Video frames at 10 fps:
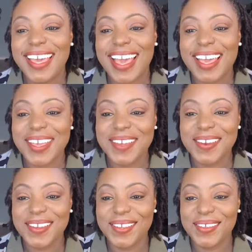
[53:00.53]
I
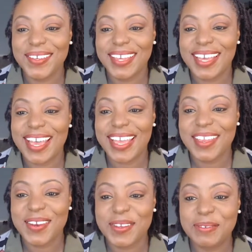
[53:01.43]
hear you. I
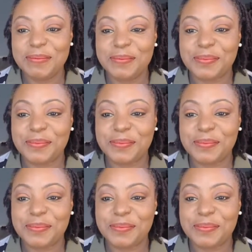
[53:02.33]
hear you.